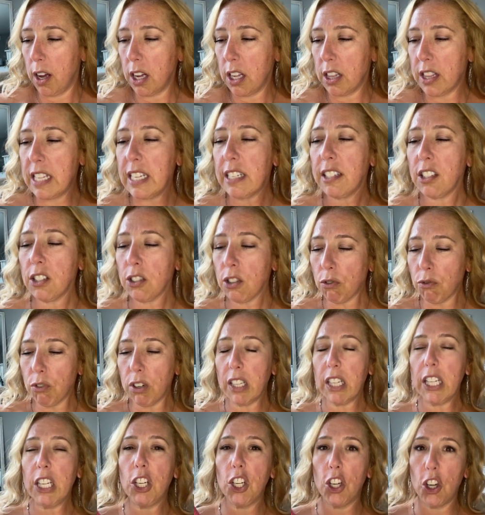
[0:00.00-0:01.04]
This is a
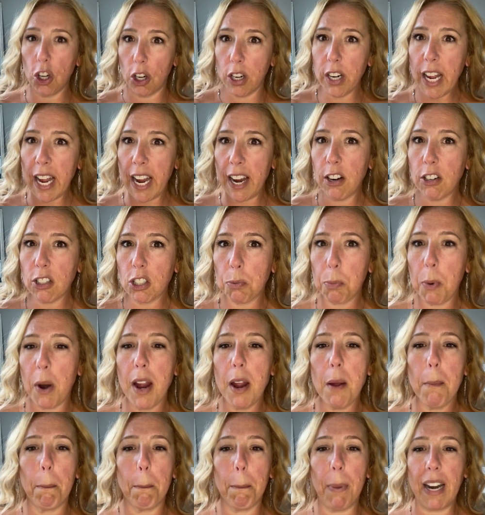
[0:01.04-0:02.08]
really good
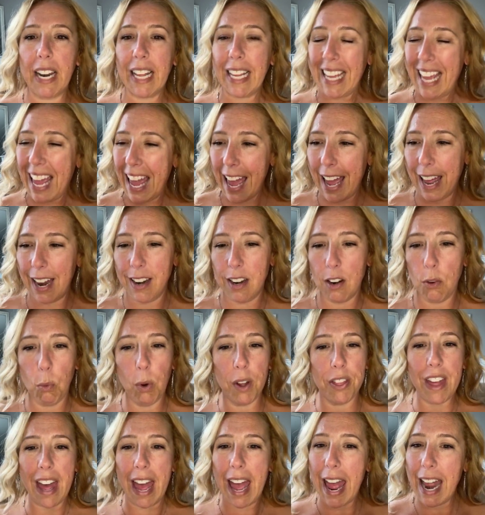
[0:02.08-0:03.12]
hairspray, but again,
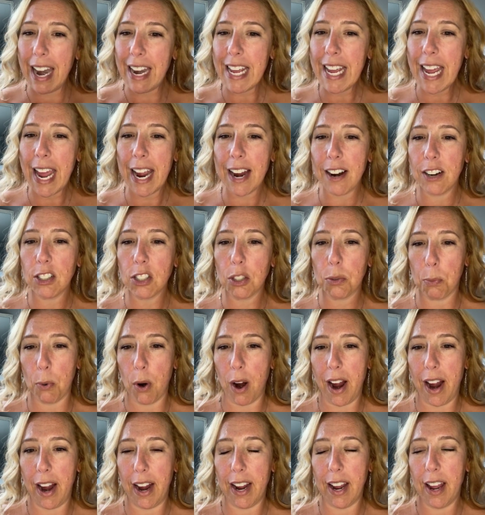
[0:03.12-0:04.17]
with any
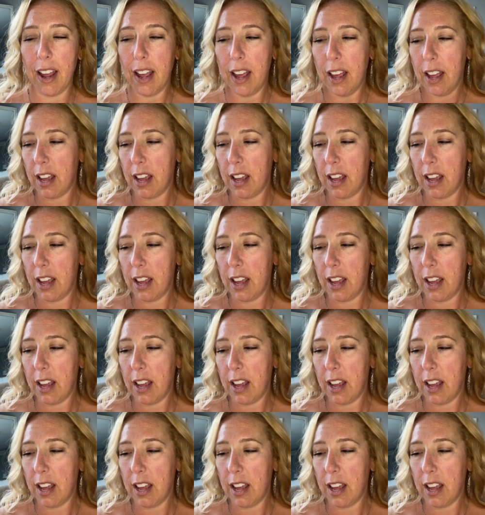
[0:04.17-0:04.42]
hairspray,